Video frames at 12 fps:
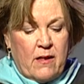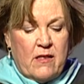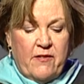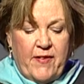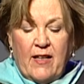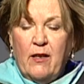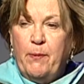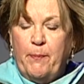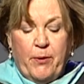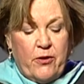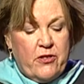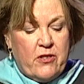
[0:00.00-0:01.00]
Develop a
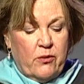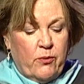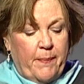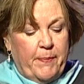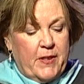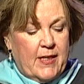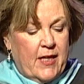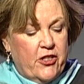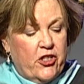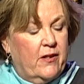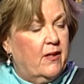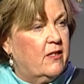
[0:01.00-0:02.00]
personal
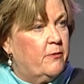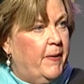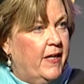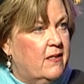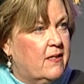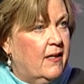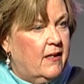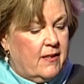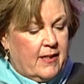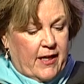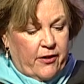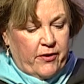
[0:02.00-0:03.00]
reputation that is based on
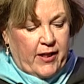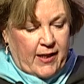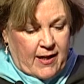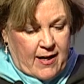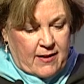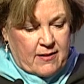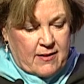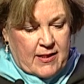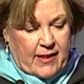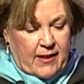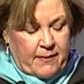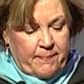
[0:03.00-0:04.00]
integrity and
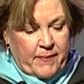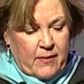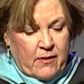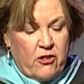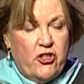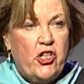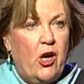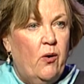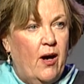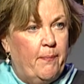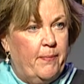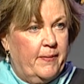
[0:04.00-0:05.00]
honesty. Show
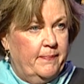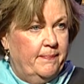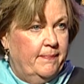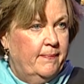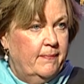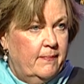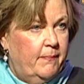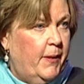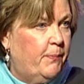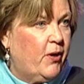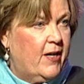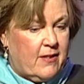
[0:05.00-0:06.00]
up. Be
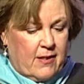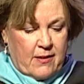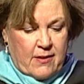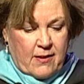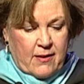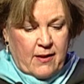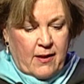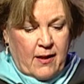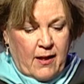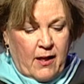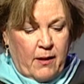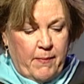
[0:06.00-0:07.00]
present.
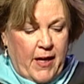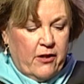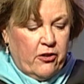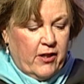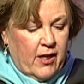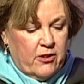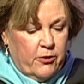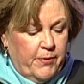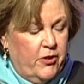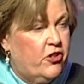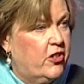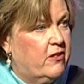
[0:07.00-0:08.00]
Make your
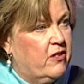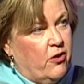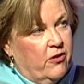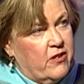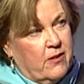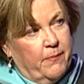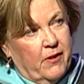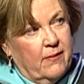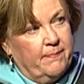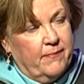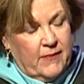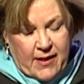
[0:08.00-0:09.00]
contributions noticeable.
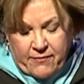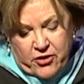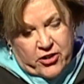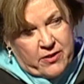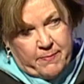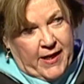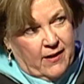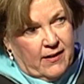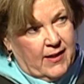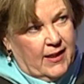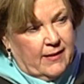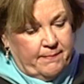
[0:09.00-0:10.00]
Never just mail
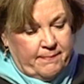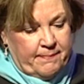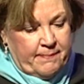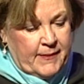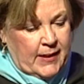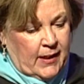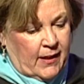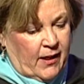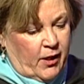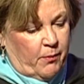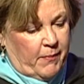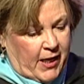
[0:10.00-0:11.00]
it in.
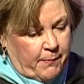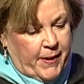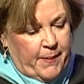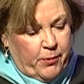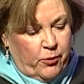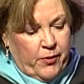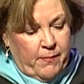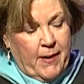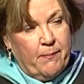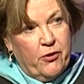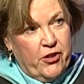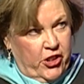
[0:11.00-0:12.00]
Make people
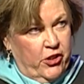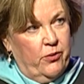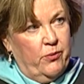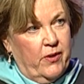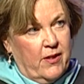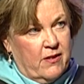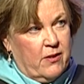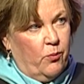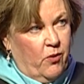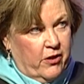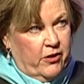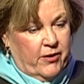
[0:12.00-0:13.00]
remember you as the
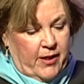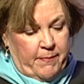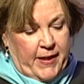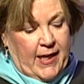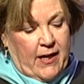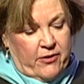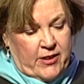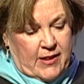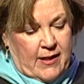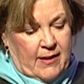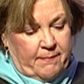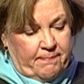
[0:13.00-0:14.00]
one you can be counted on.